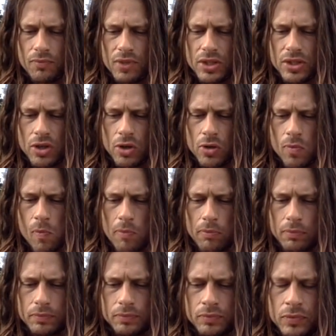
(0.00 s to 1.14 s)
So,
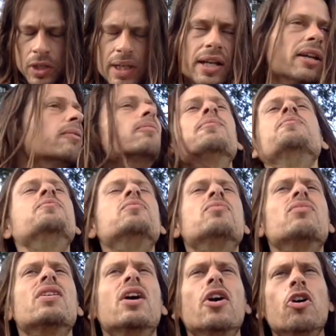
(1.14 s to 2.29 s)
again,
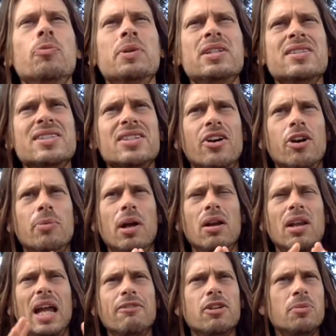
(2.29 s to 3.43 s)
omens are about
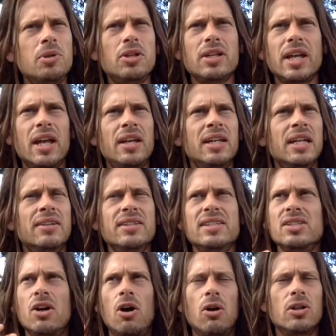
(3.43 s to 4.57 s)
life communicating, and this
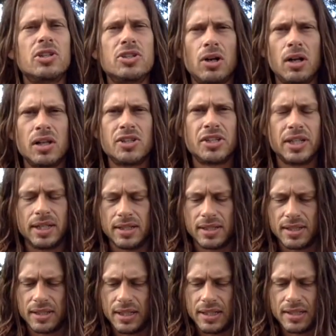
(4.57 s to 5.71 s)
is all astrology
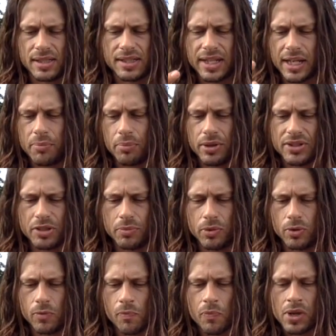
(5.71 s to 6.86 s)
is. It's the same
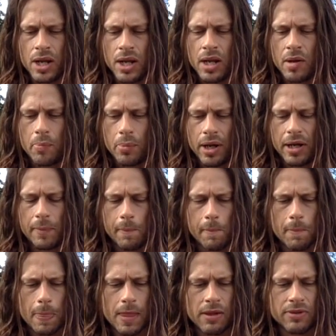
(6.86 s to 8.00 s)
principle. But
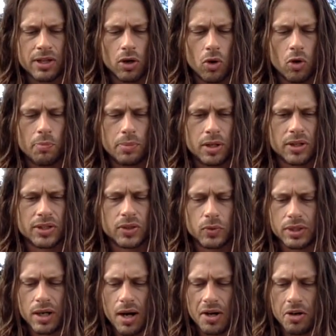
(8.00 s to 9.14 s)
the old books
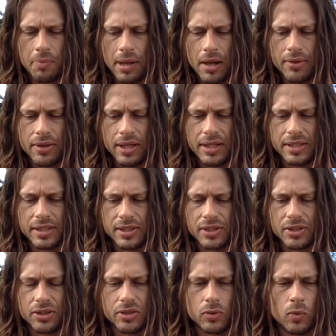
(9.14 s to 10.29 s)
would talk about things in a
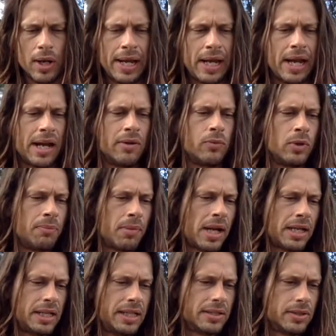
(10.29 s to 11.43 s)
certain way, and we
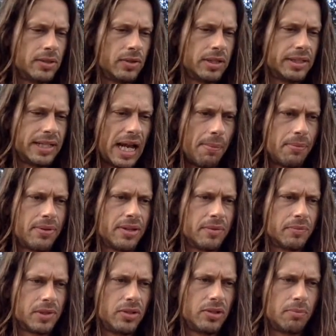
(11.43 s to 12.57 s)
might need to adapt
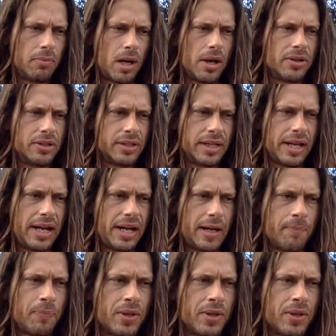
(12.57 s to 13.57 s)
them to the modern day.